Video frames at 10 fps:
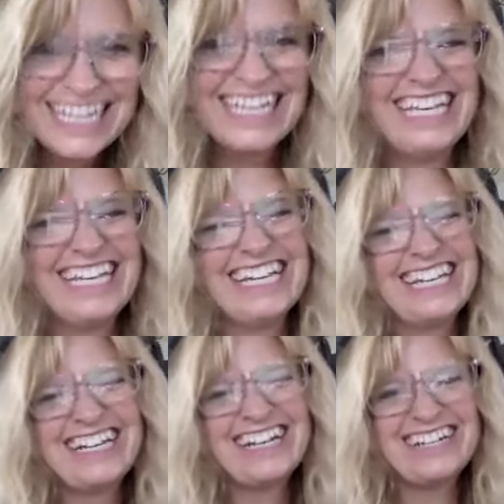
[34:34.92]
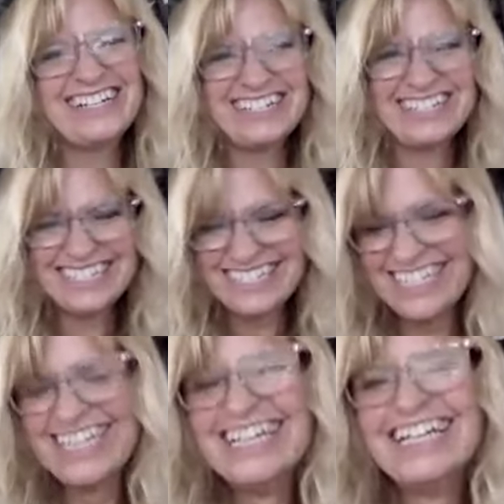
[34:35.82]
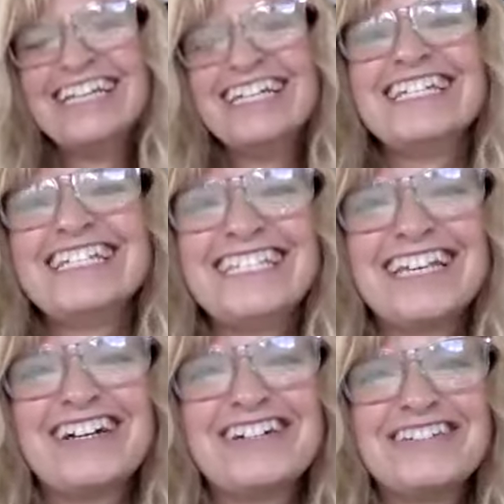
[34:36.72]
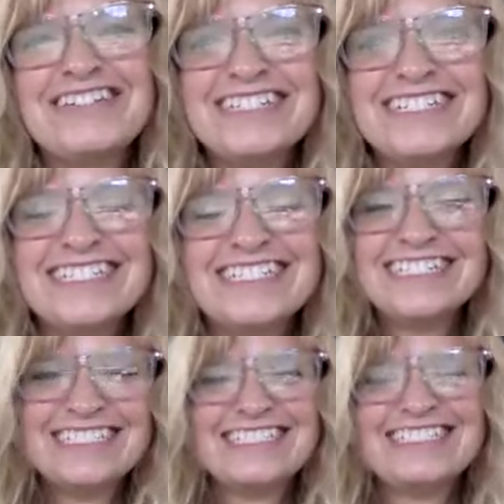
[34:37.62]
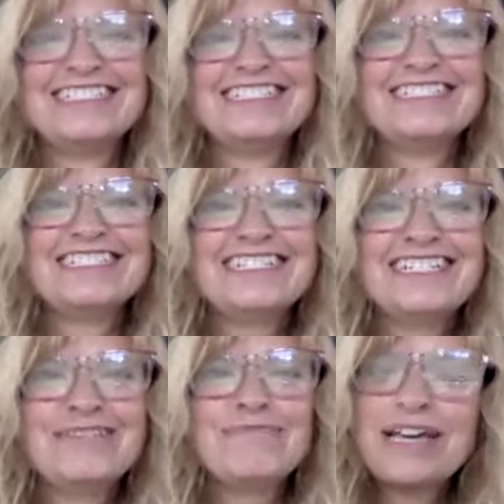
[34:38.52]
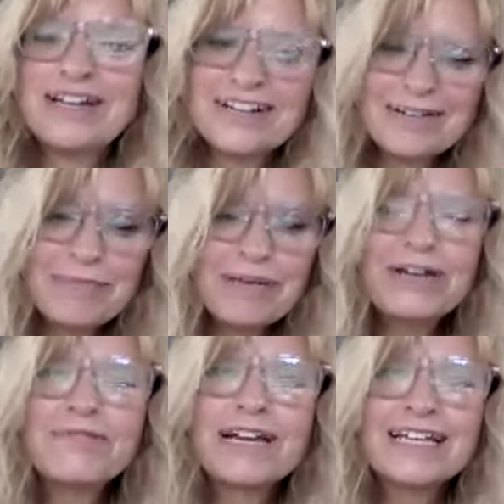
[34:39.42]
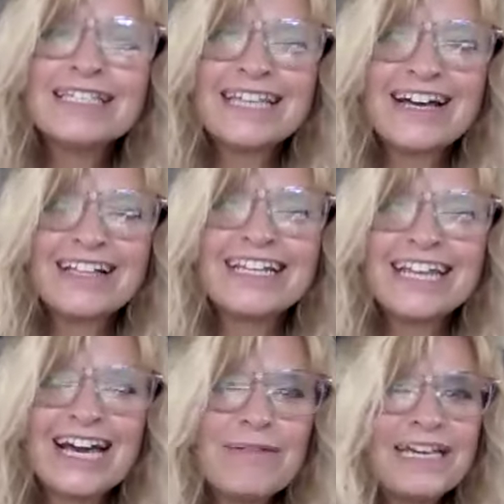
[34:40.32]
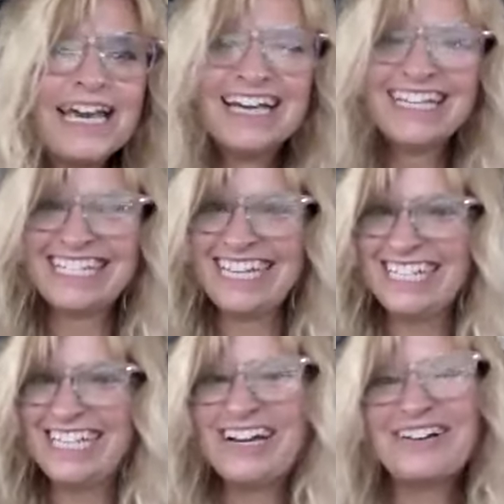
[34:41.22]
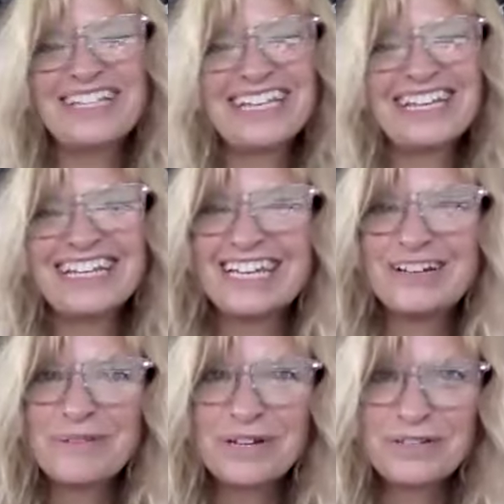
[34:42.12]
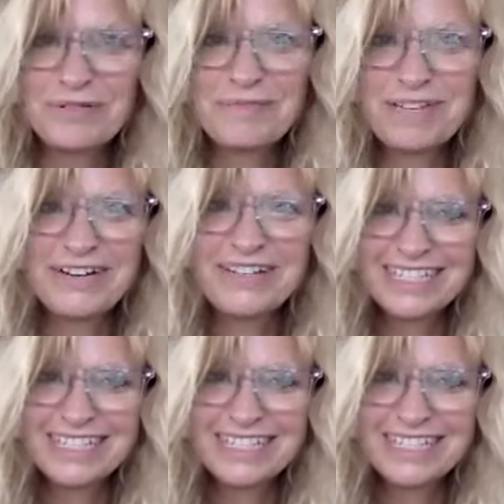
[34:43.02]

Mm-hmm. you know? yeah. So better better reconcile it now because it's only going to get worse from here is